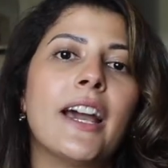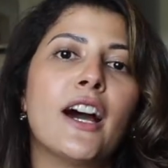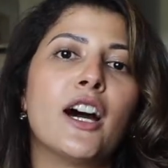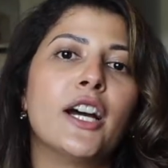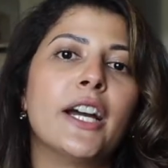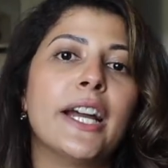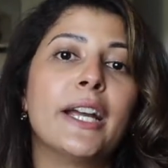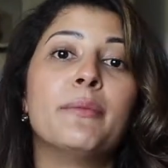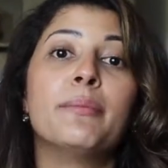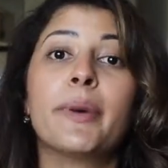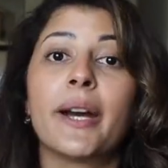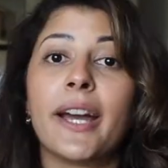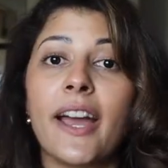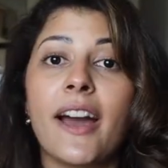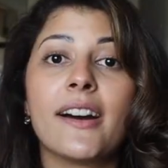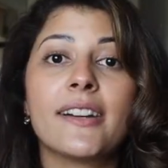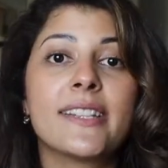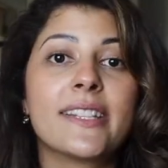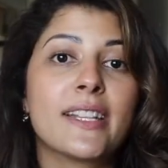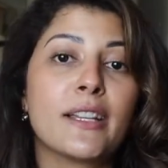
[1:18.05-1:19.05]
uh, and by
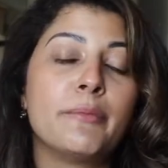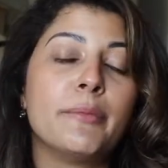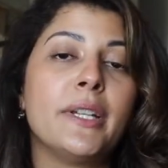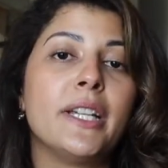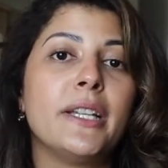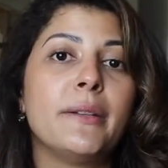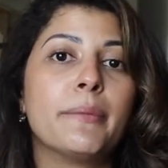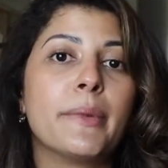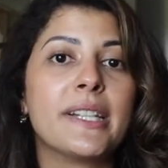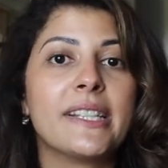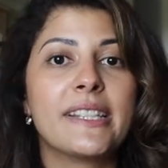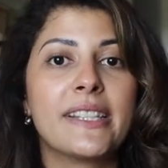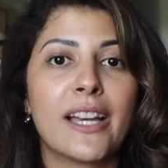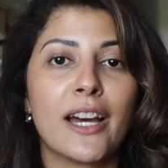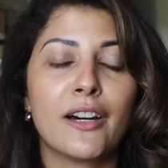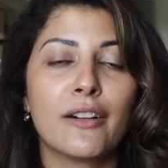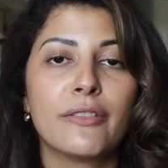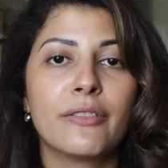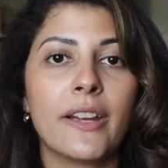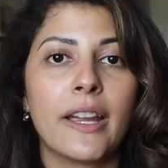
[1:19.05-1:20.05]
us I mean
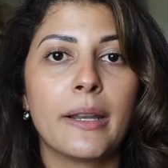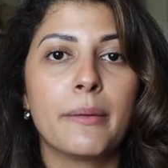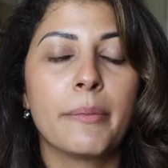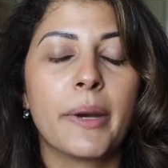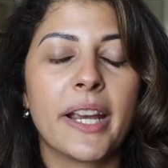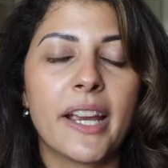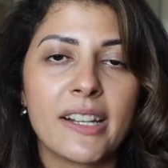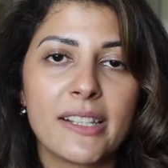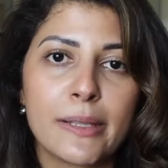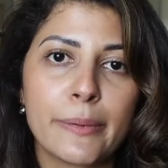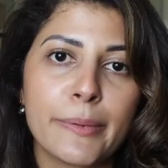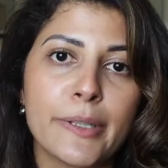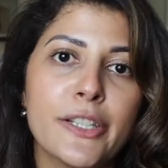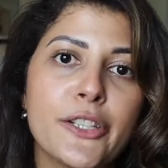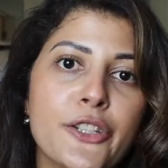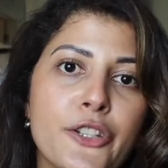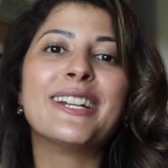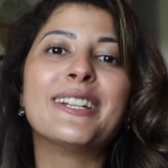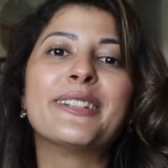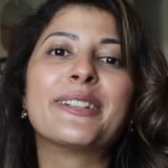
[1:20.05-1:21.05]
myself and my husband.